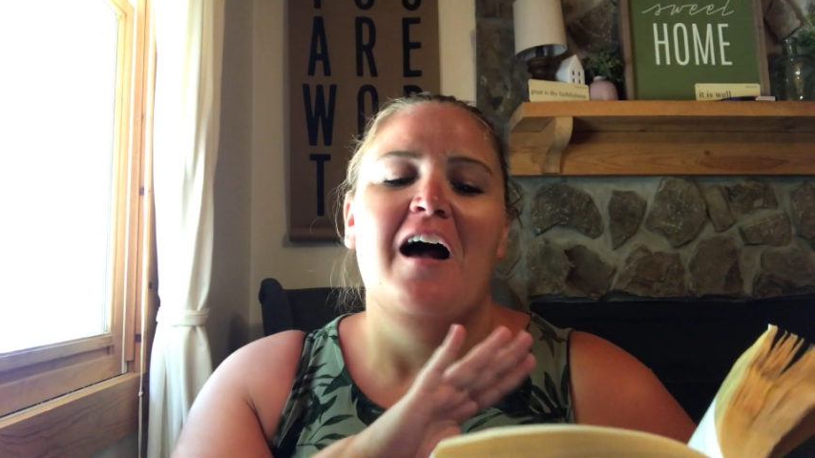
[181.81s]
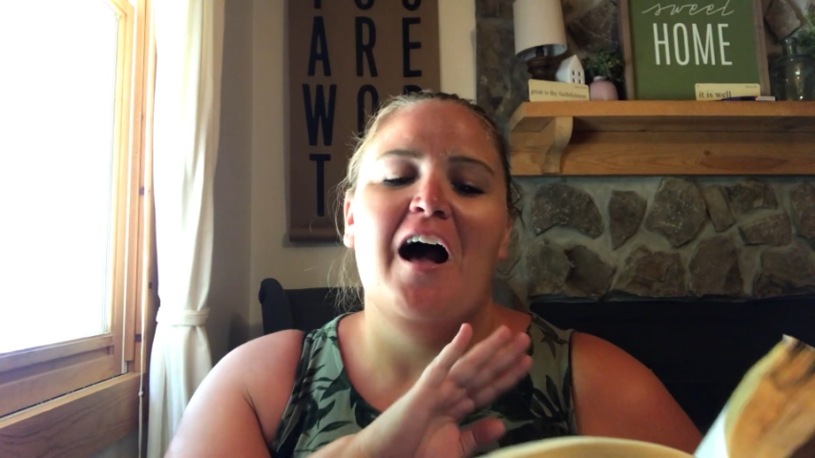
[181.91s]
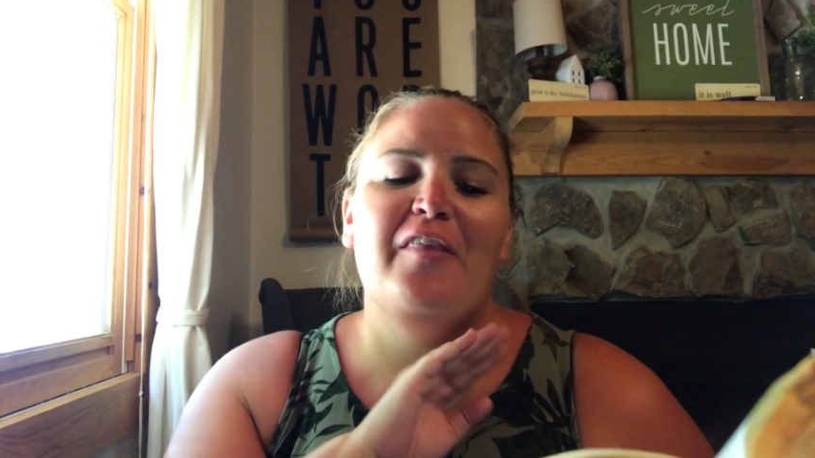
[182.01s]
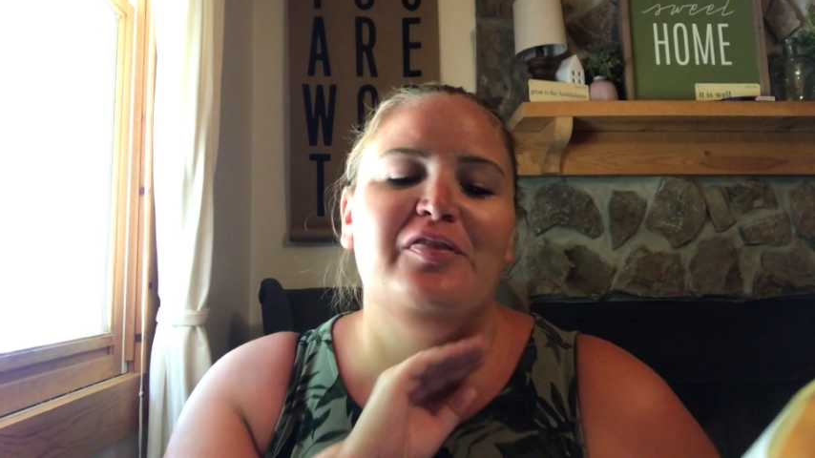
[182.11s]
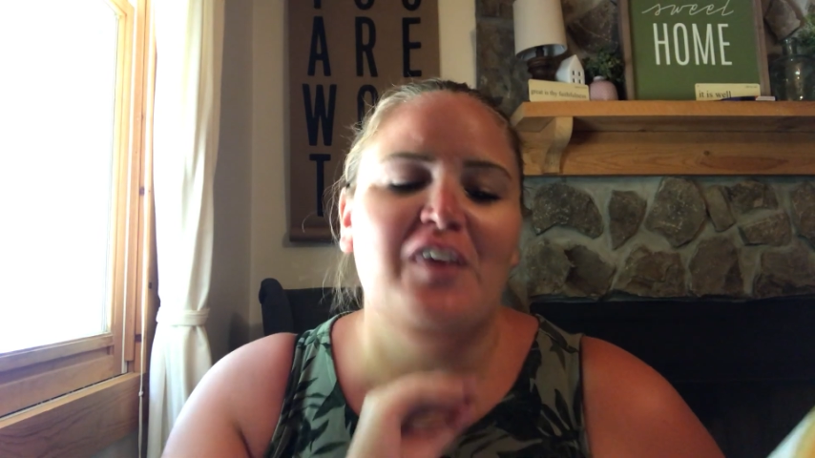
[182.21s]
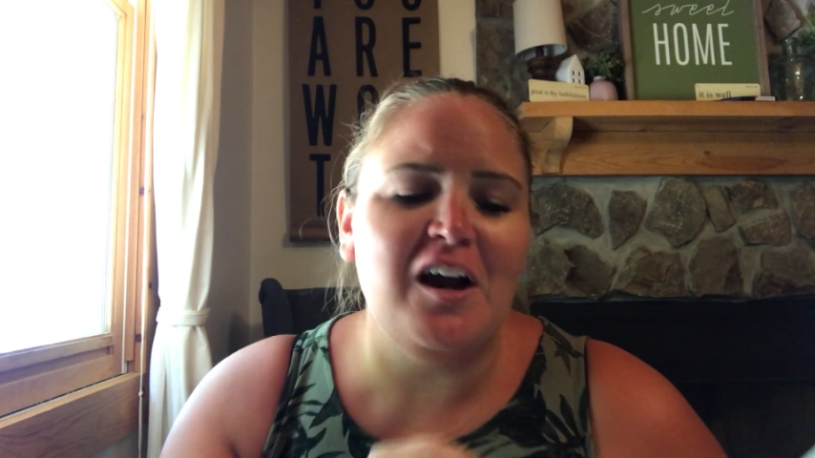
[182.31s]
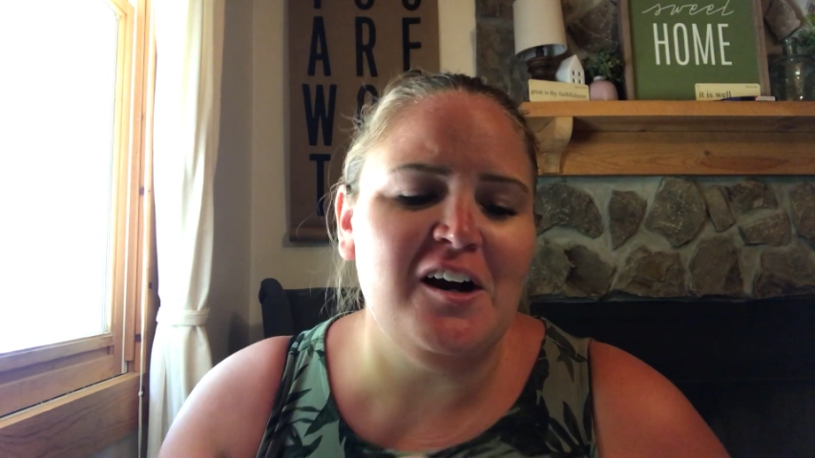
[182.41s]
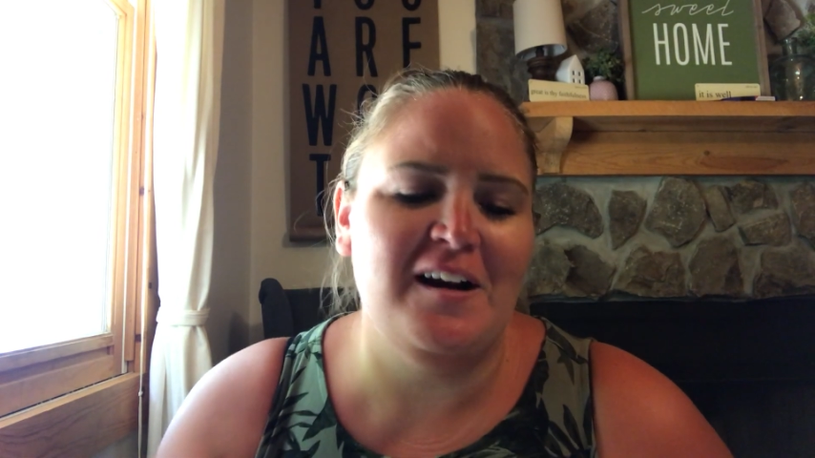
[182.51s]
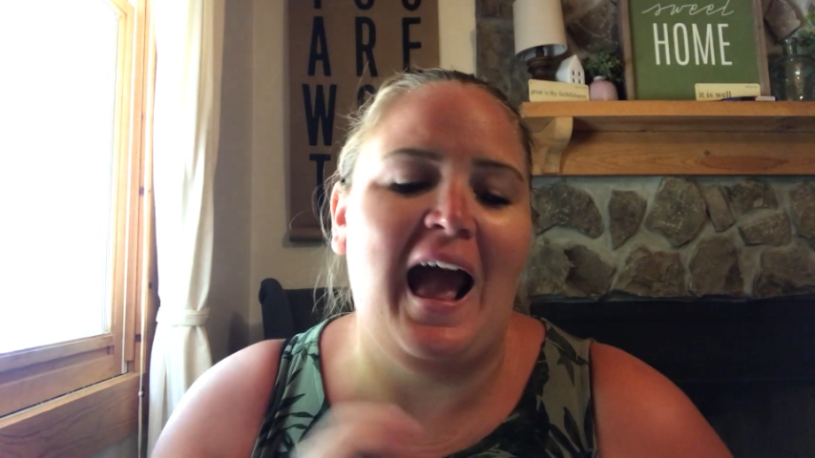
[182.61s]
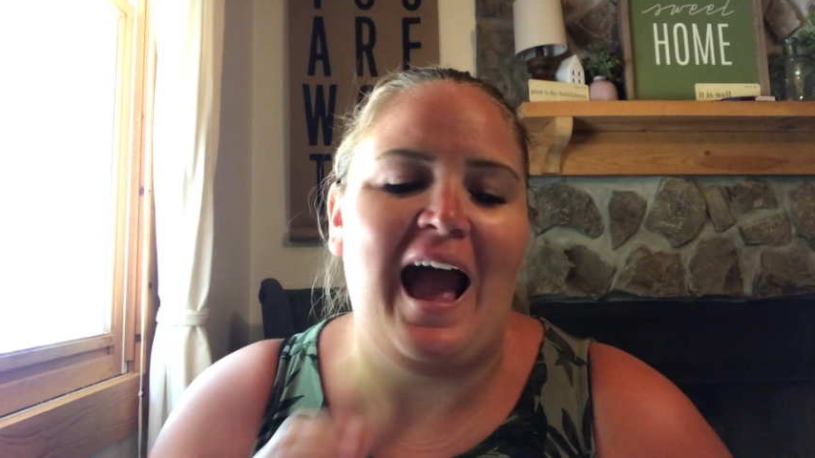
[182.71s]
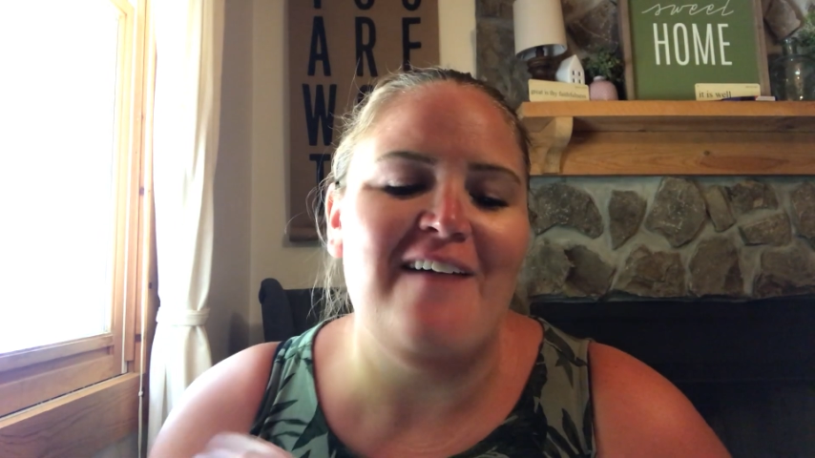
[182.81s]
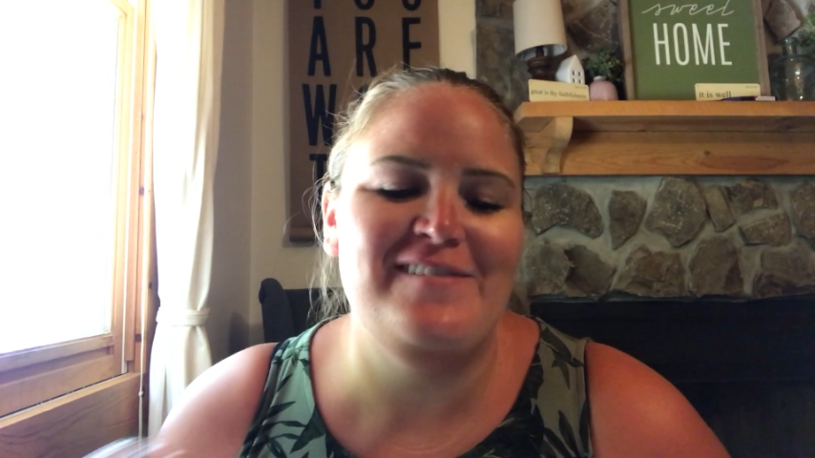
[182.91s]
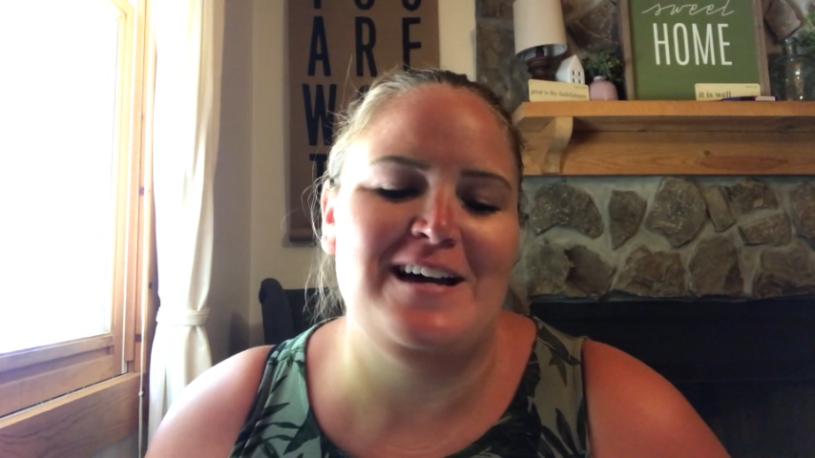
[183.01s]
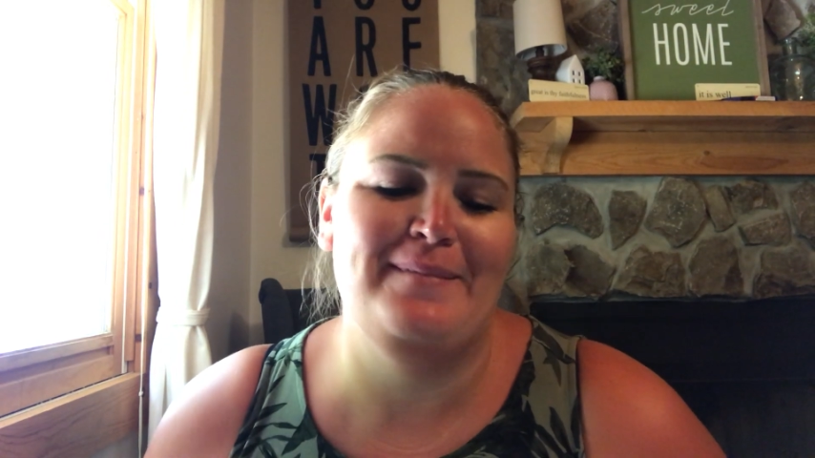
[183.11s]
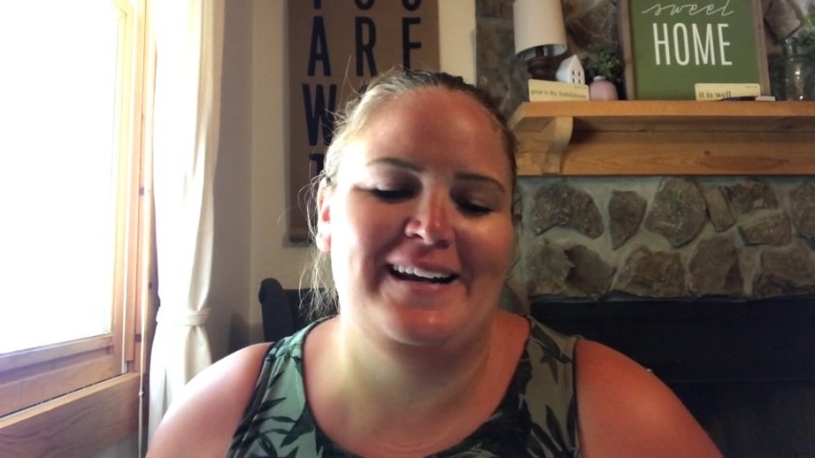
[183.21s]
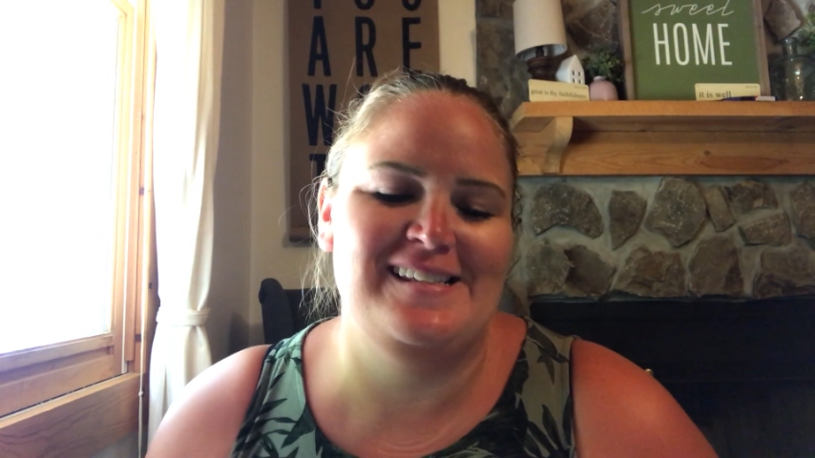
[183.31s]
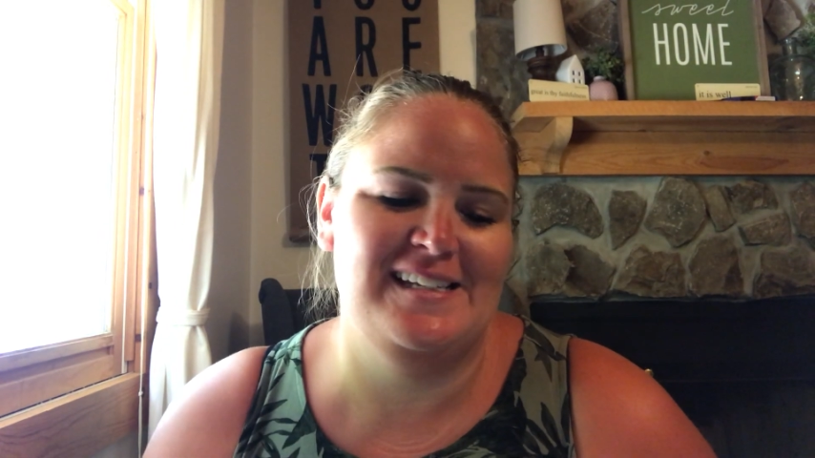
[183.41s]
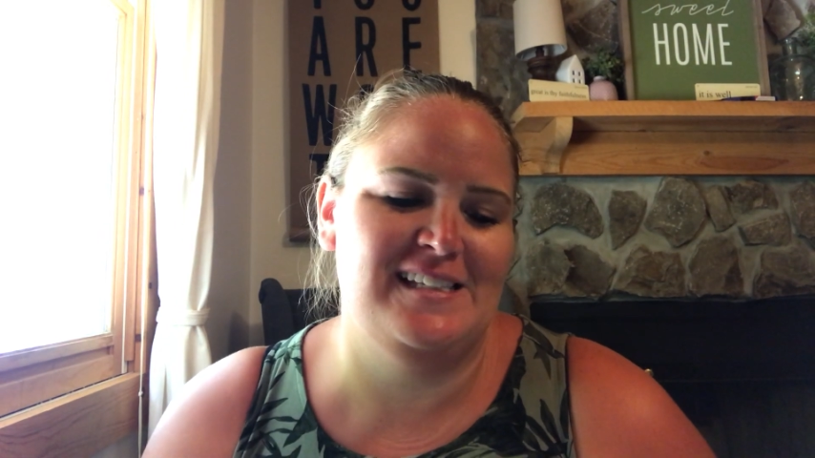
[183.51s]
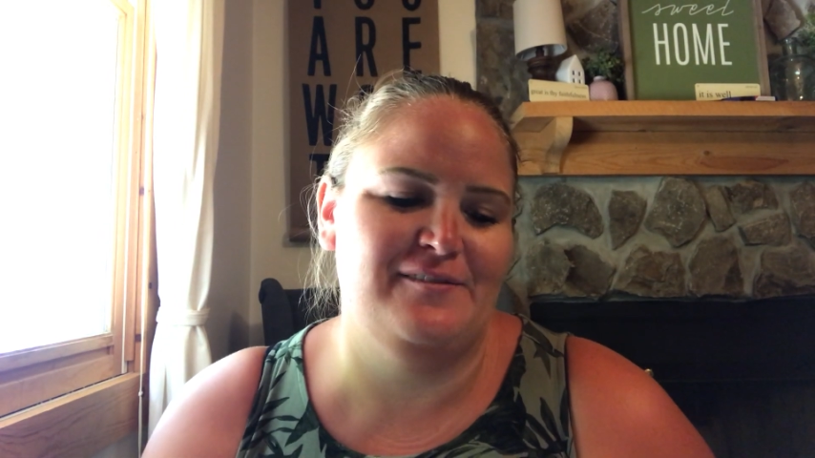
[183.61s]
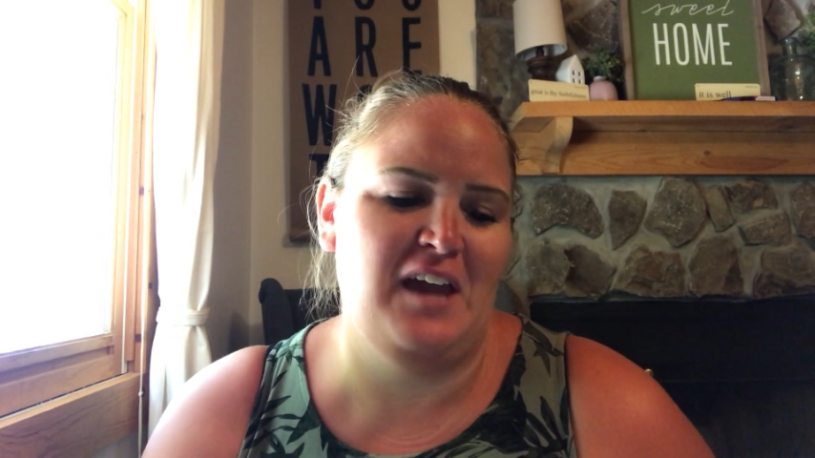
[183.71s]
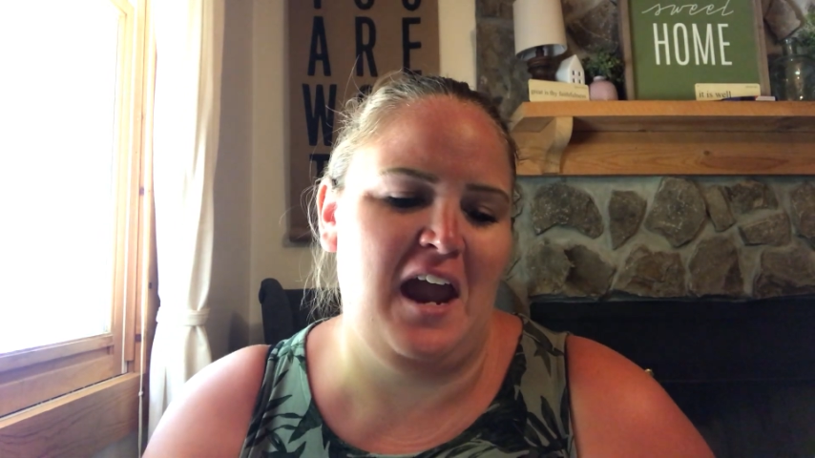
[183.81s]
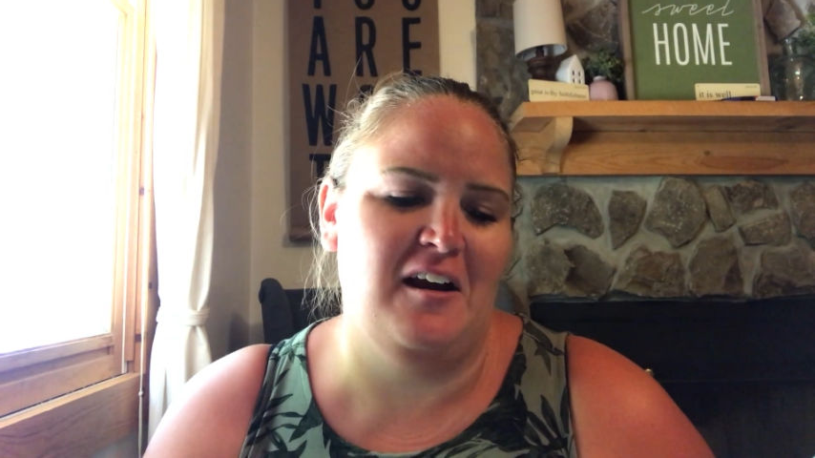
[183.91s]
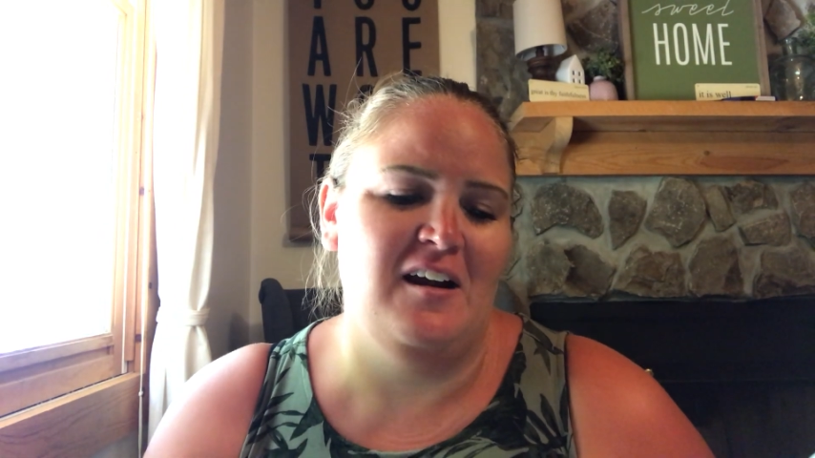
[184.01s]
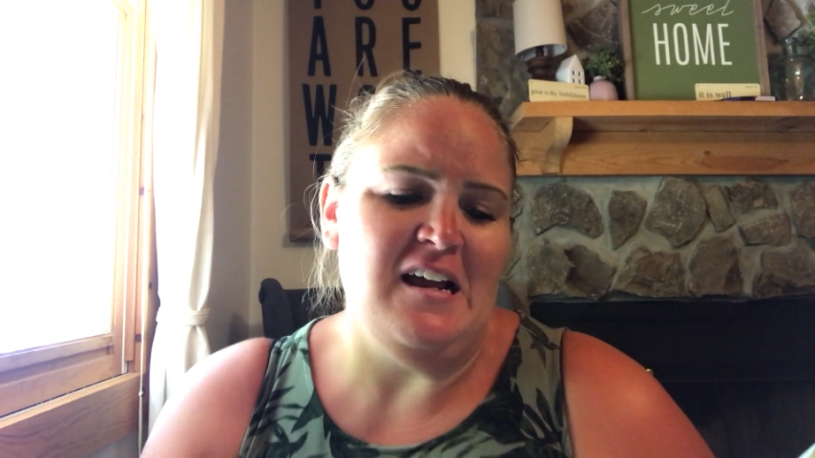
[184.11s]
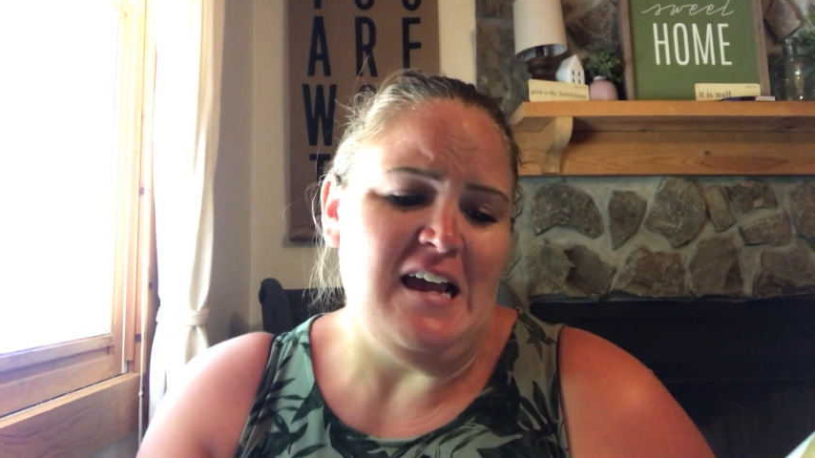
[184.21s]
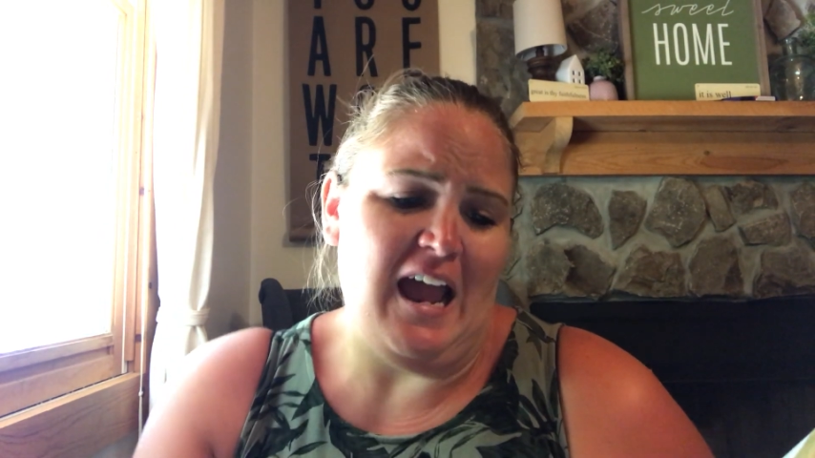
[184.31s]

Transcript: A third have him in intensive care,